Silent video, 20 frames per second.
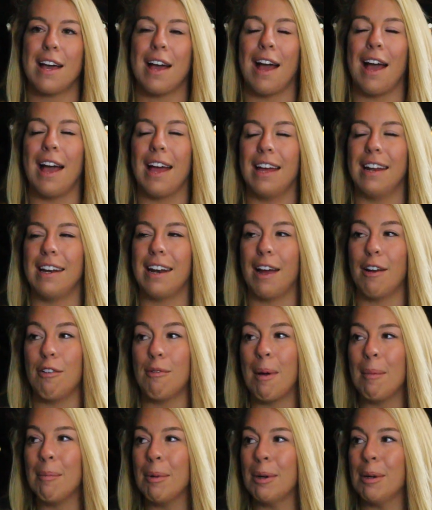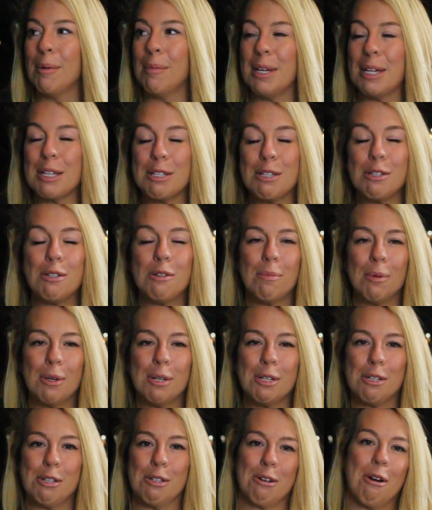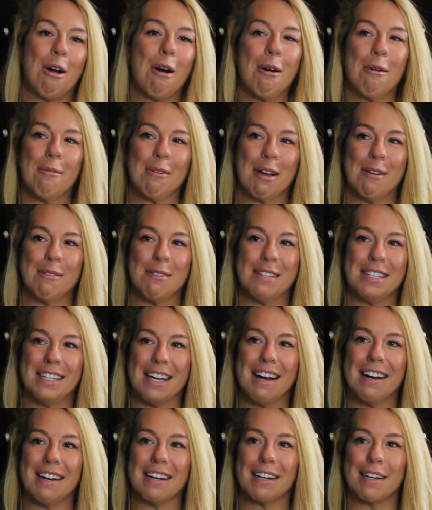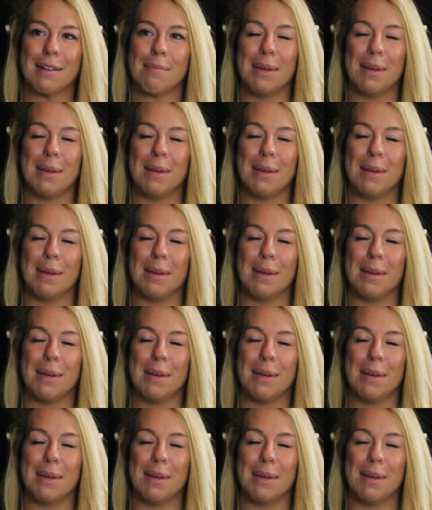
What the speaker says: And I remember being super distraught when I was young